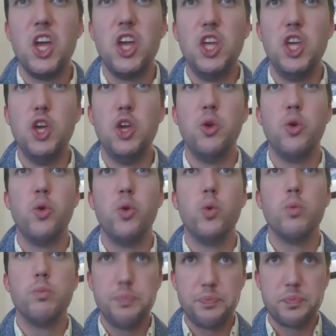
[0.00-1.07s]

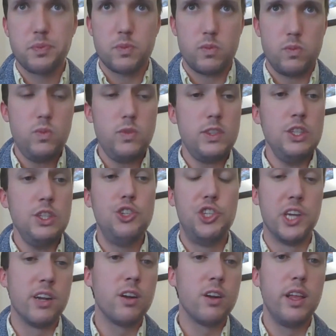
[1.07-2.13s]
You
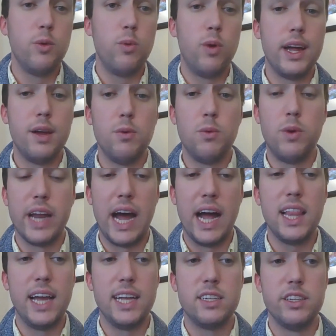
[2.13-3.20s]
generally what I
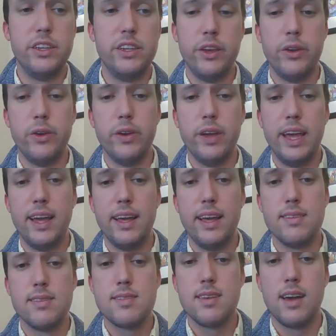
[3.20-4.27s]
like to do
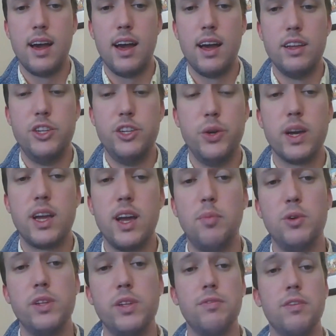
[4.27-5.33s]
is do a
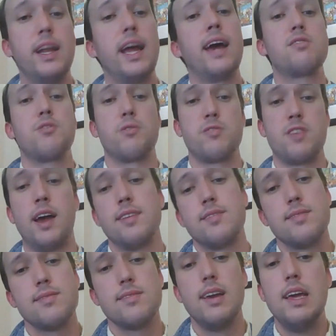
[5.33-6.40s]
couple different
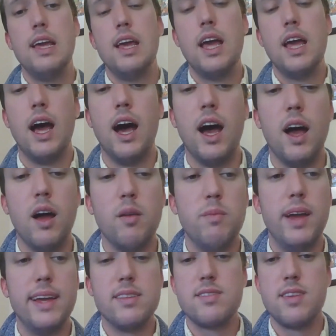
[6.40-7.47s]
exercises.
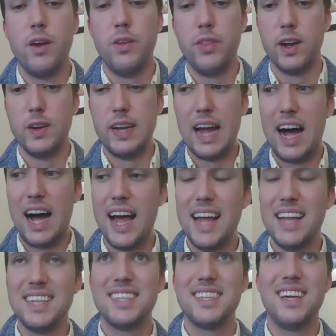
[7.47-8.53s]
And so they're
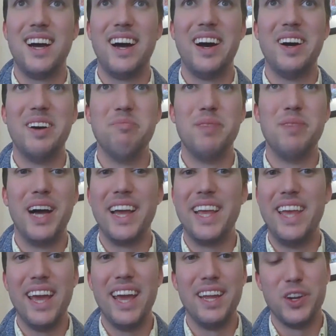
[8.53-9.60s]
not,
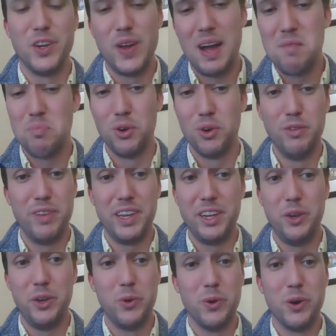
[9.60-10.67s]
again, you're not proving
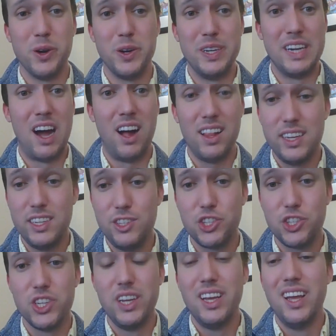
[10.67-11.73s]
your
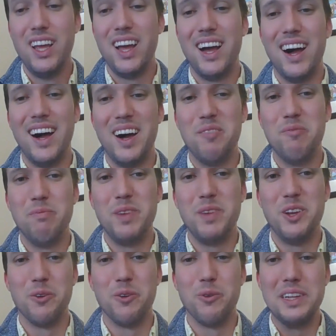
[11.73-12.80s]
knowledge.
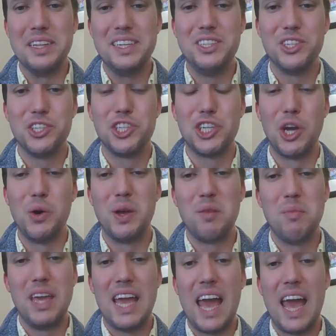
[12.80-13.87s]
You're really just showing
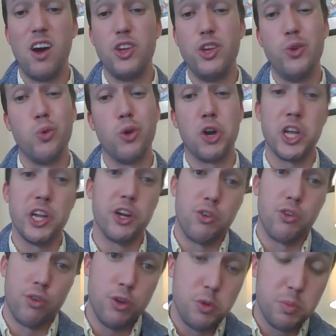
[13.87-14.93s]
me how you work in a
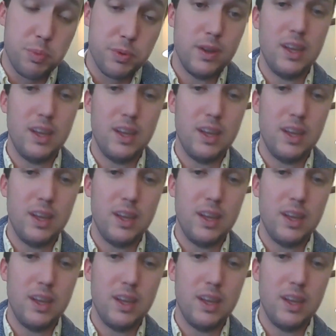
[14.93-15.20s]
group.